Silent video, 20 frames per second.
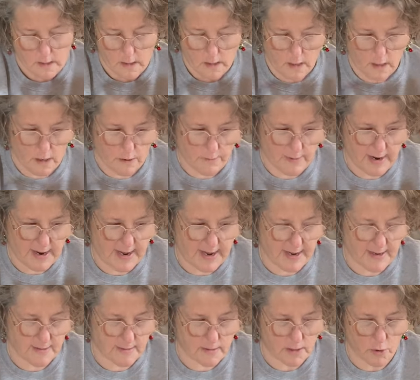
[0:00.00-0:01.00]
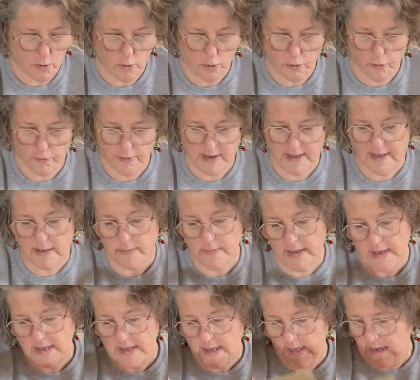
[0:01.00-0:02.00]
All right, so
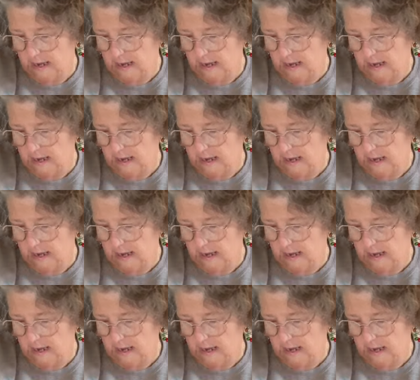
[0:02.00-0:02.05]
Christmas